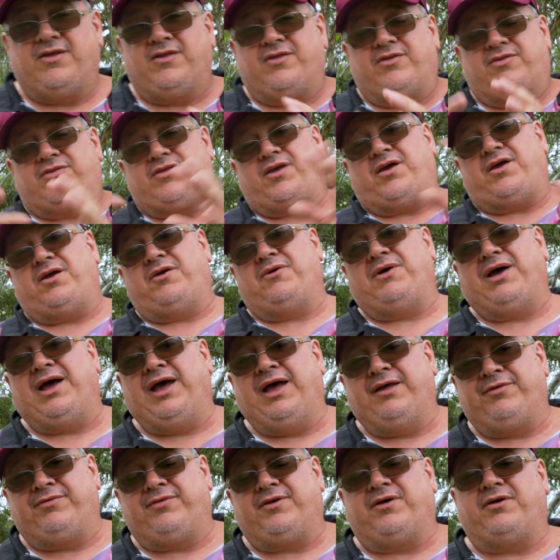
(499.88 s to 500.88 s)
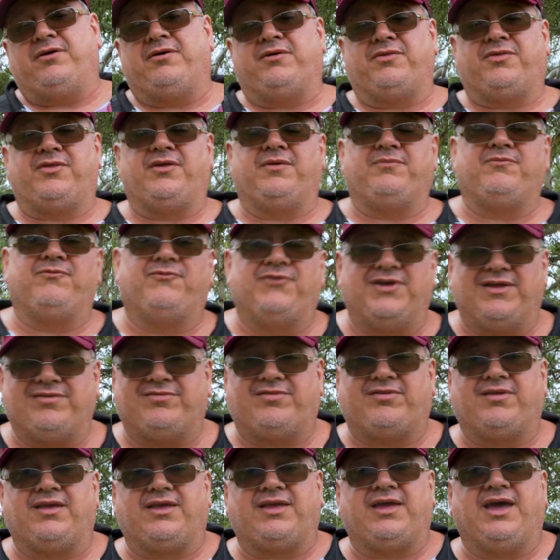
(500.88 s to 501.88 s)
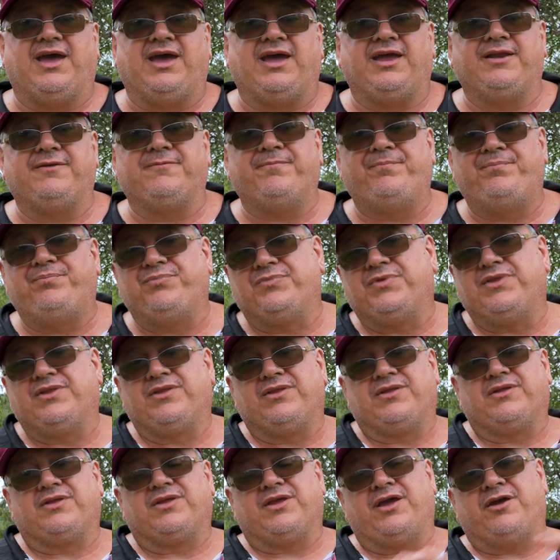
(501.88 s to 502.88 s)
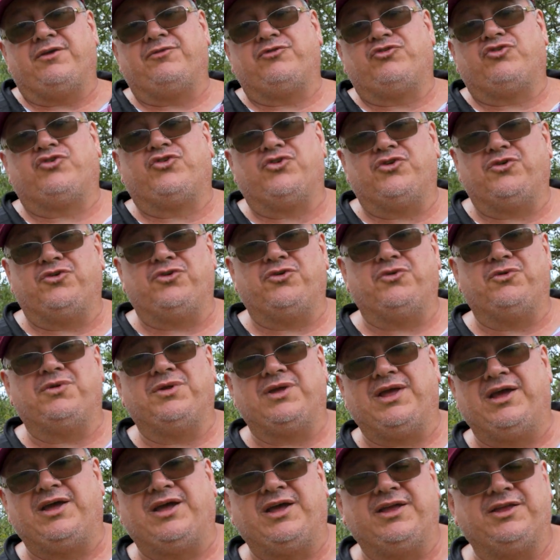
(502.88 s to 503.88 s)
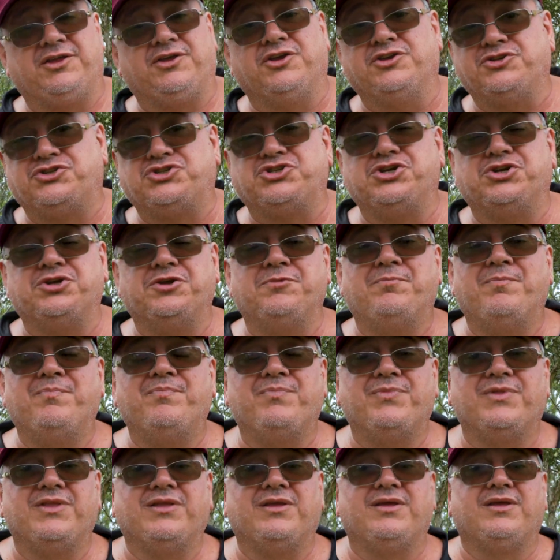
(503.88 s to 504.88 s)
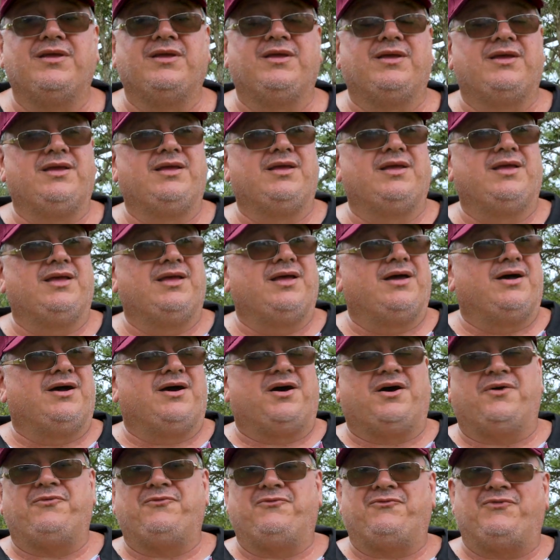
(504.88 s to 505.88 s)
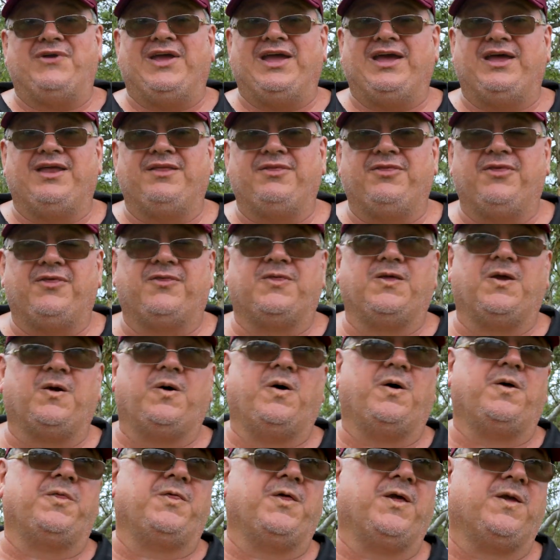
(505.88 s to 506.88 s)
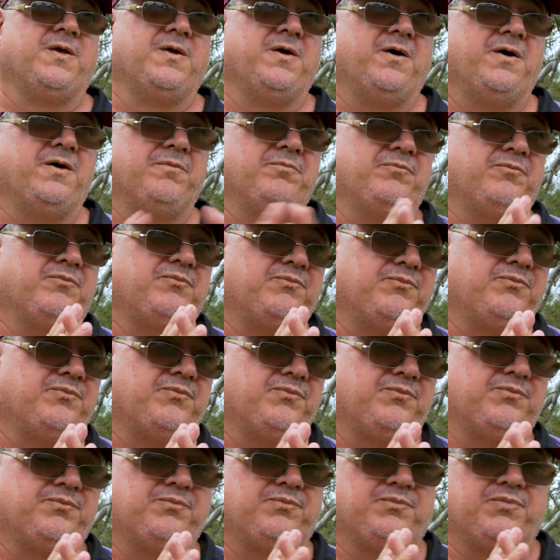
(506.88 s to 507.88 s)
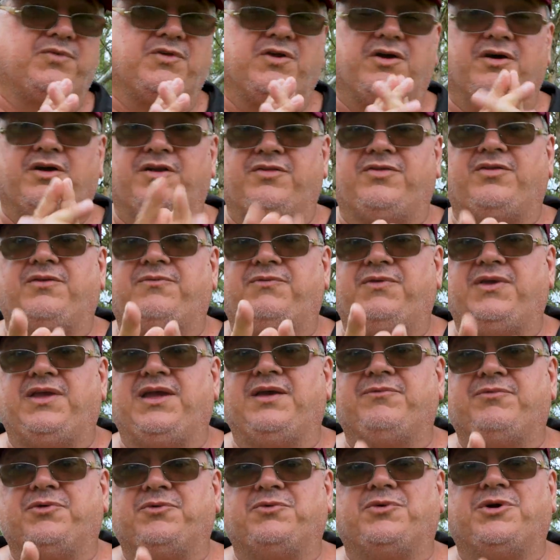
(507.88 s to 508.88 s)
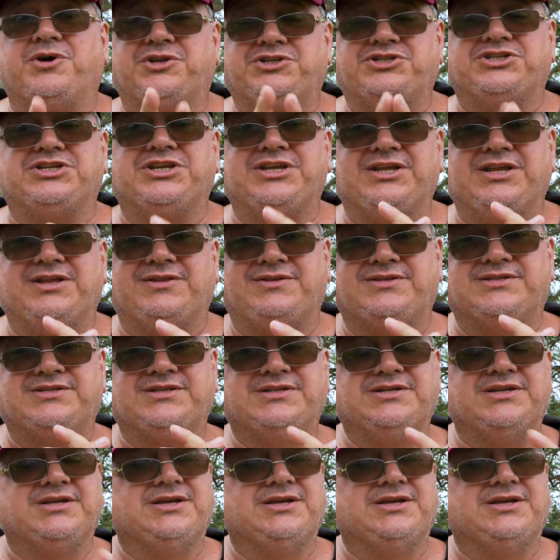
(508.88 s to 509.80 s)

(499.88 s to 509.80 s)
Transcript: So as I was investigating, going through YouTube, I found, oh thank God, guys, if you're ever watching this,